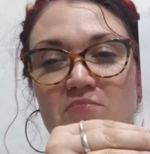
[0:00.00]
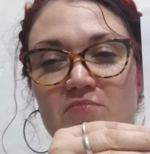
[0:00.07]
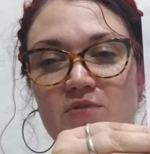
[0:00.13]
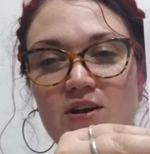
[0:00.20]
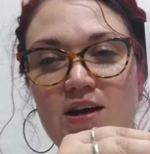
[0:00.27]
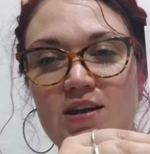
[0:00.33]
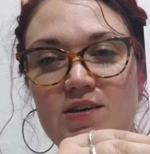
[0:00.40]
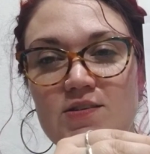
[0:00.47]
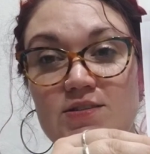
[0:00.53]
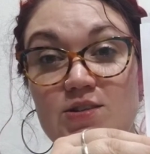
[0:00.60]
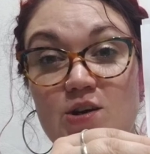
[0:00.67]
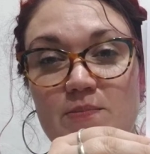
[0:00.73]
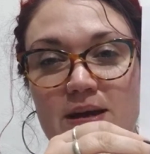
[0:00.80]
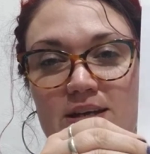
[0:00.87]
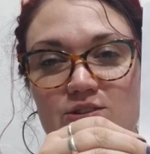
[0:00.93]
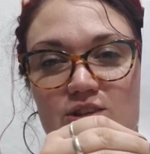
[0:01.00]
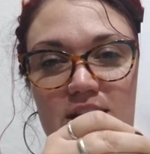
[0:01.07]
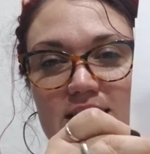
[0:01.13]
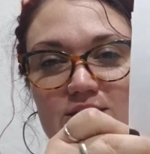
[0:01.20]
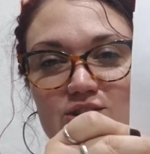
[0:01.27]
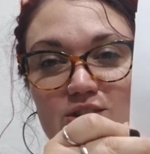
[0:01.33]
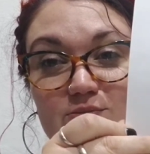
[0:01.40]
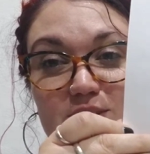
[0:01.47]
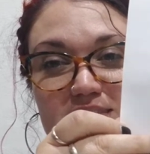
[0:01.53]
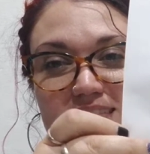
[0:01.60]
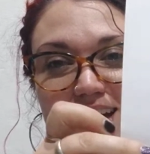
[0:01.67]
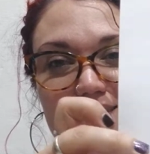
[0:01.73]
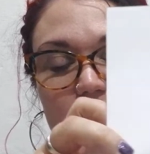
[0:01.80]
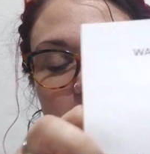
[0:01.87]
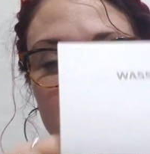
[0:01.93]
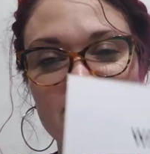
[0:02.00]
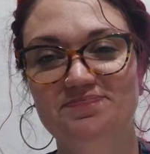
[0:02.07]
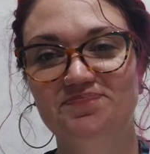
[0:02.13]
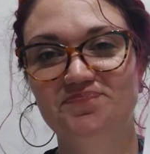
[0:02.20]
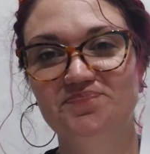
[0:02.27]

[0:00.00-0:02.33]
Got to use your imagination with that one.